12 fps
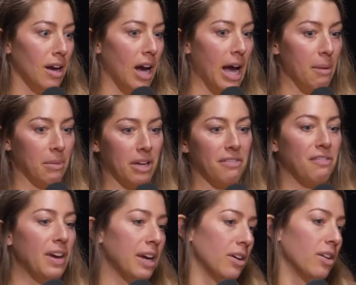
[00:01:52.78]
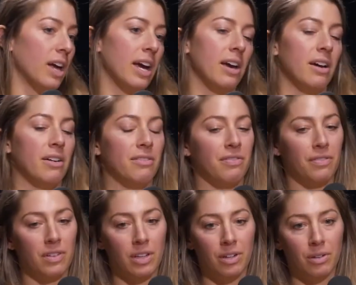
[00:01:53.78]
I'm going to fail. I have,
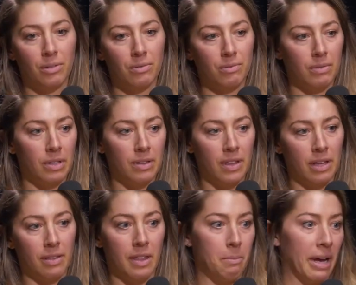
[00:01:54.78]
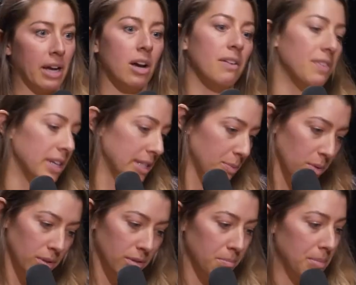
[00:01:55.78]
you know, then my confidence
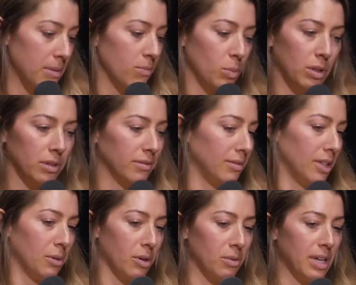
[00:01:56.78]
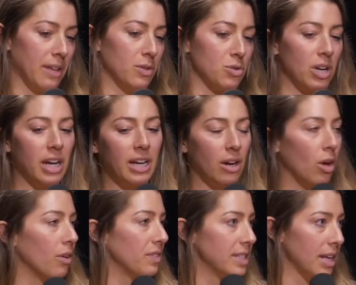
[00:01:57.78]
will, you know, go down the drain, all
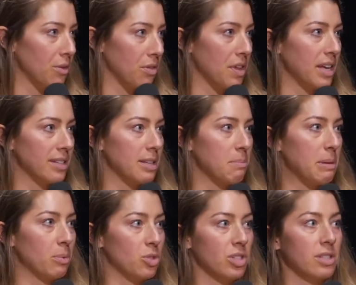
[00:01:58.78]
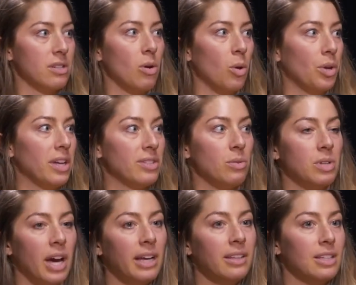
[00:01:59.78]
of these other things that people just hold on so
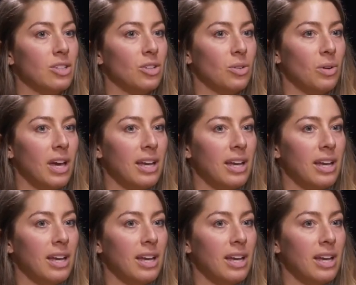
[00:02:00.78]
tightly to.